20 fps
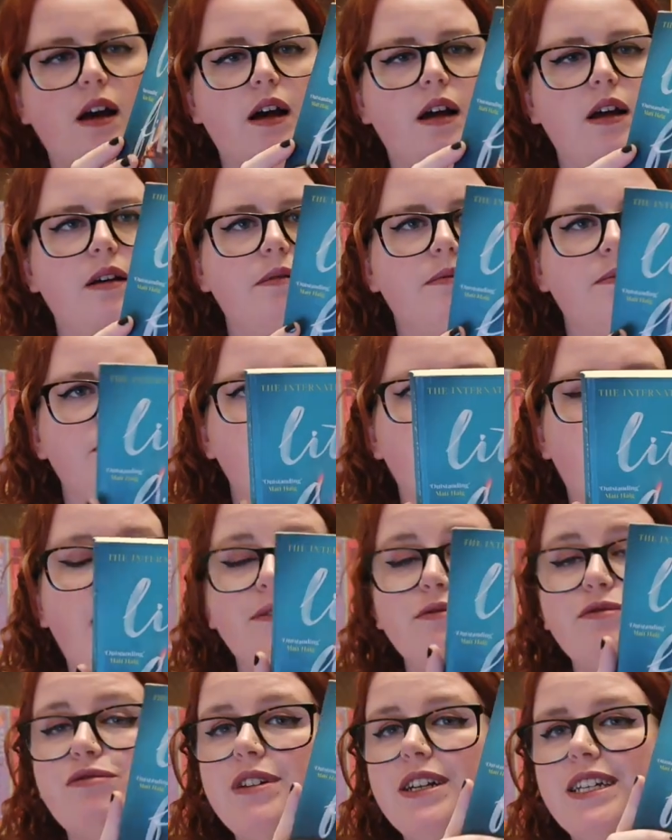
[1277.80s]
I
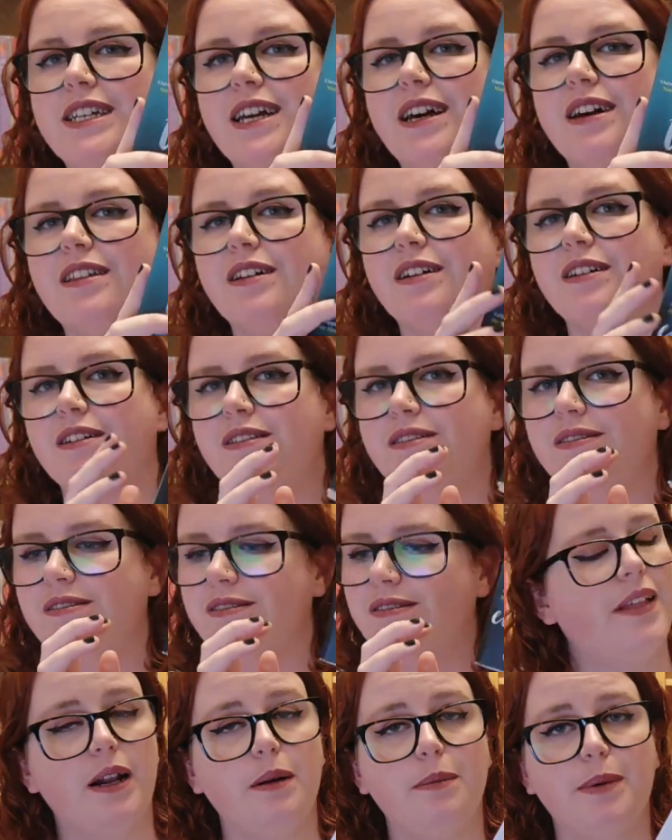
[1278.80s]
haven't read it yet though.
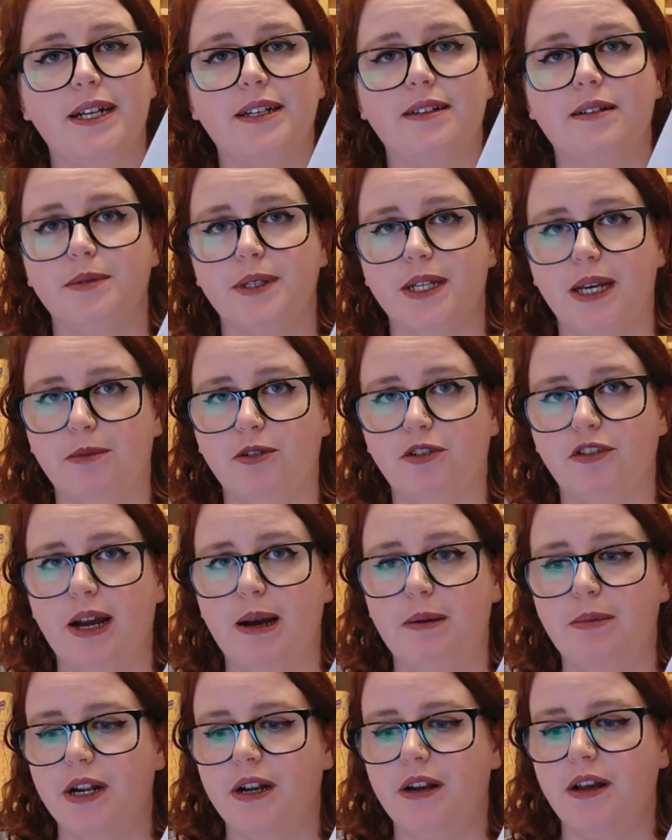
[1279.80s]
Then I picked up
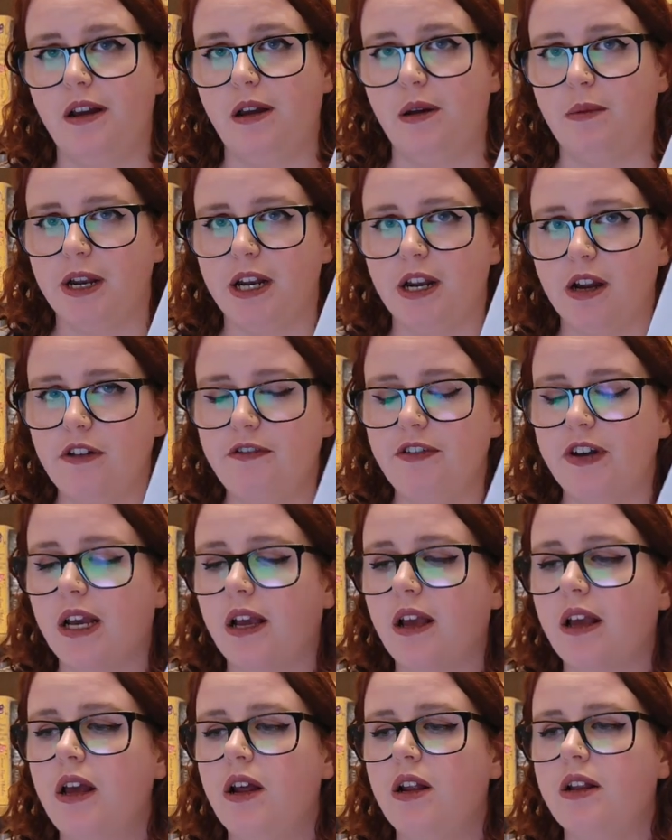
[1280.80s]
Temeraire by Naomi Novik.
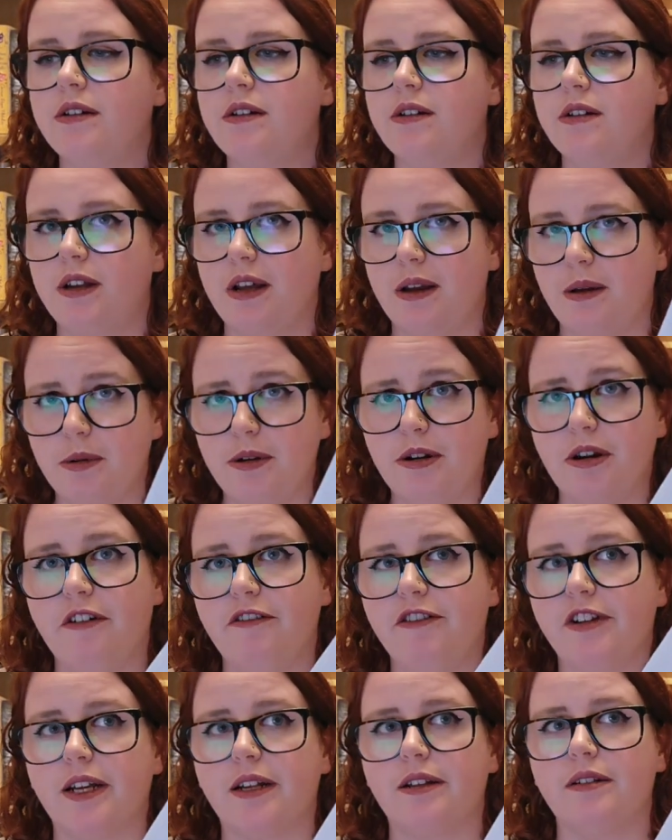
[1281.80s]
Naomi
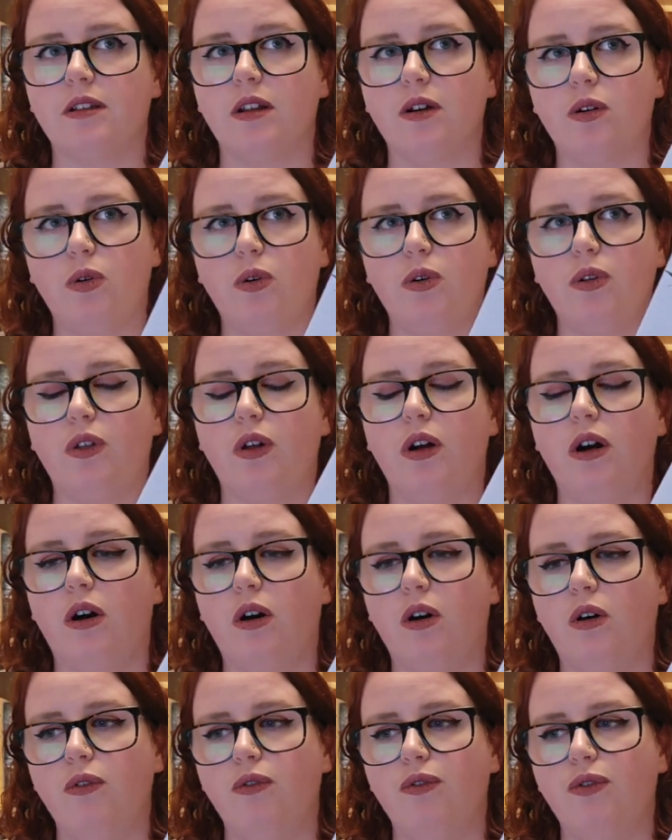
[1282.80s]
Novik is the author
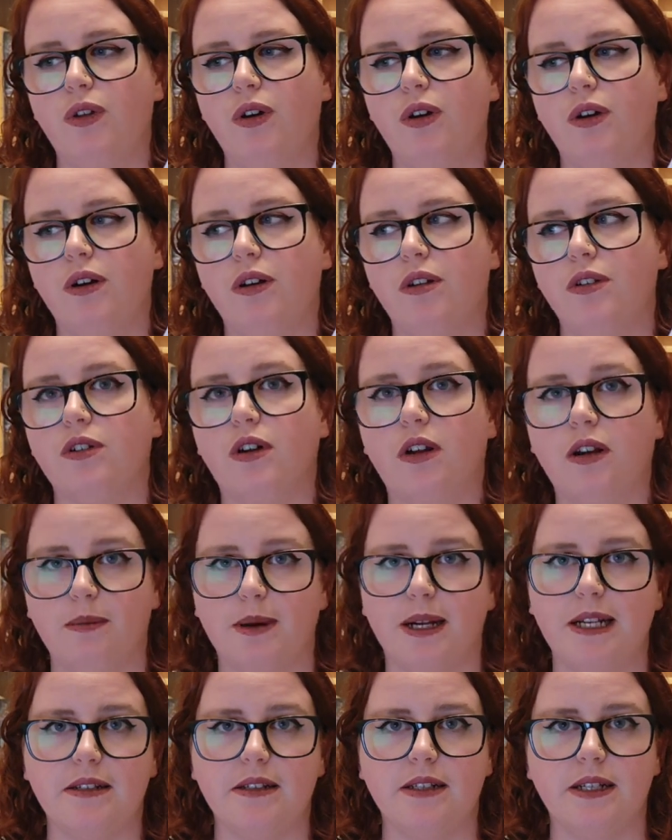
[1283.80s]
of the
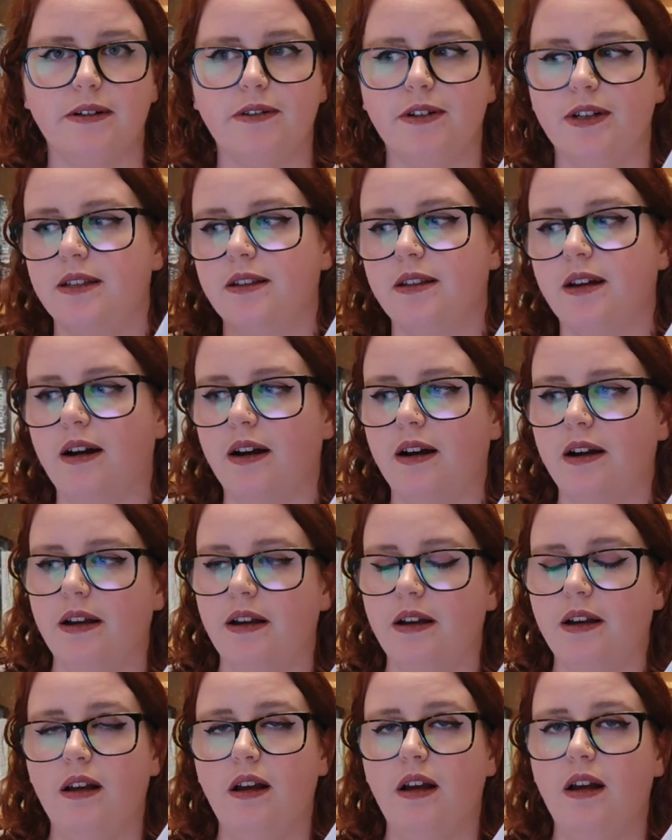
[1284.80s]
Scholomance series that I
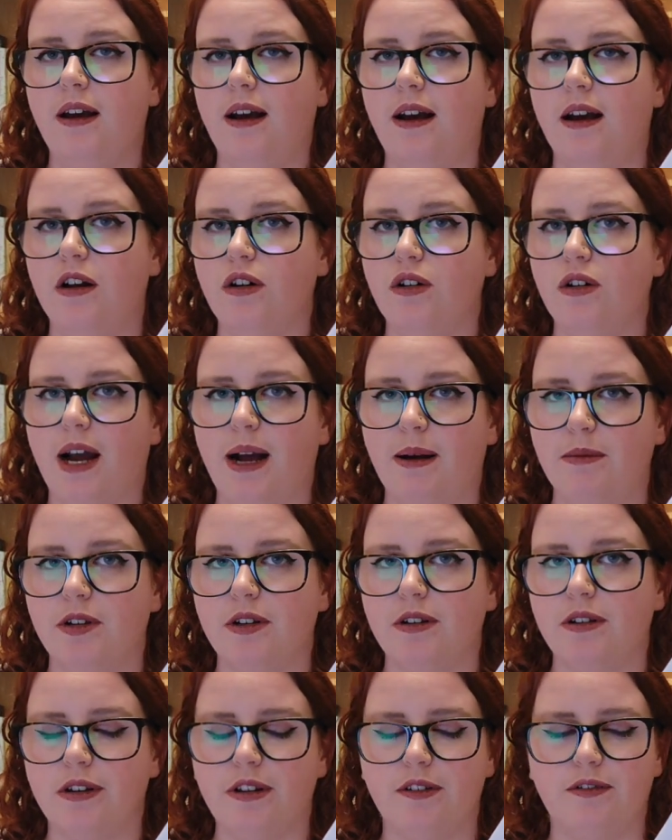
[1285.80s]

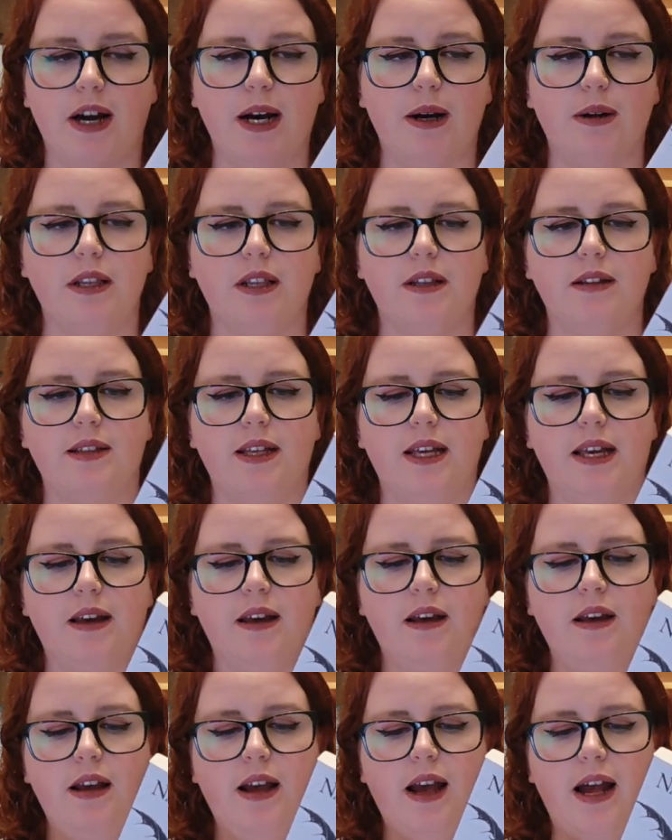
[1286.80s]
absolutely devoured this year,
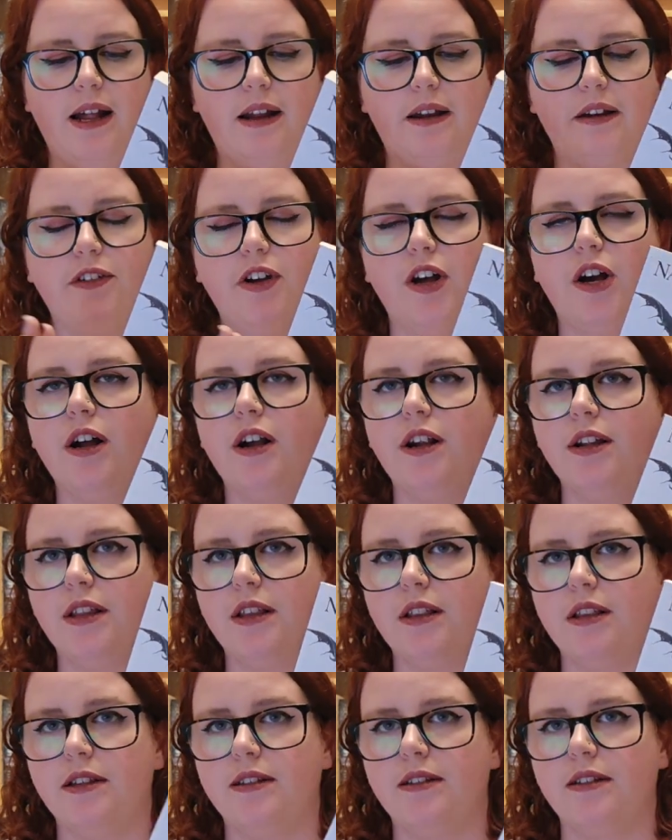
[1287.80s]
and I've heard
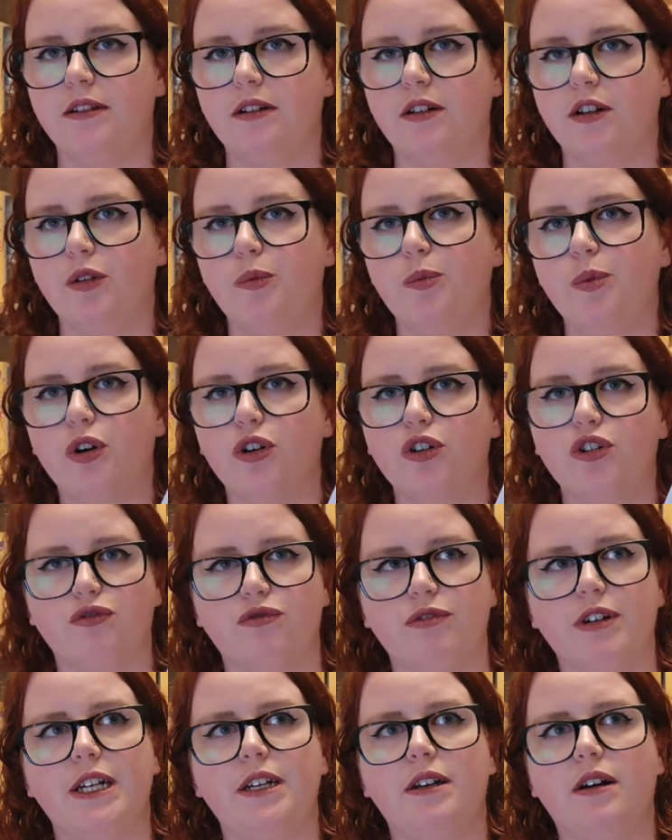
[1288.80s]
that this is a good book to
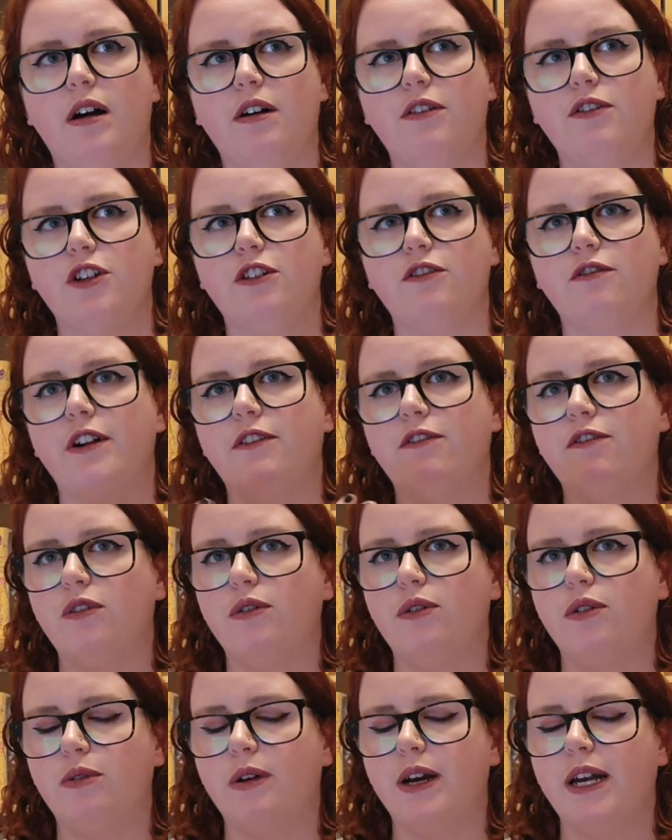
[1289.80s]
read after you read
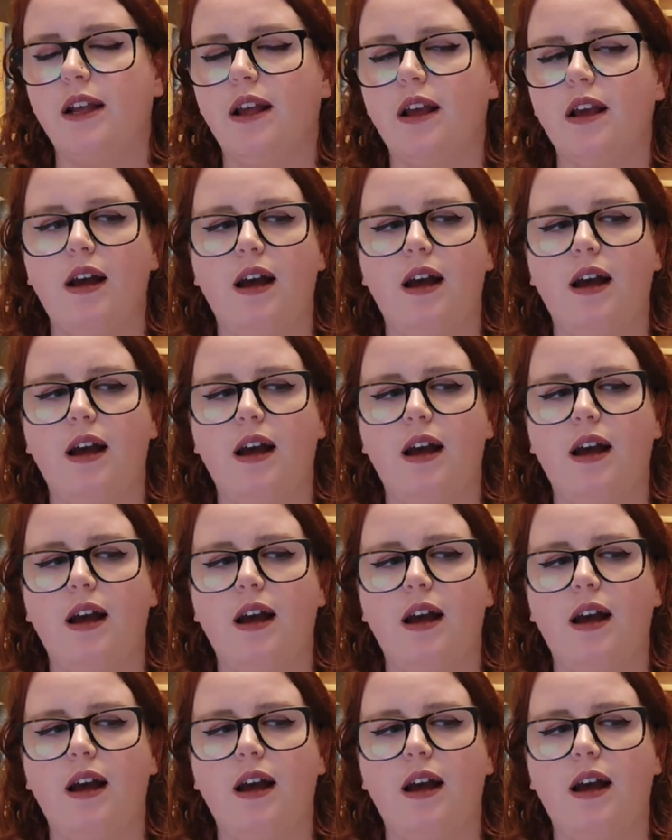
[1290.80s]
Fourth Wing.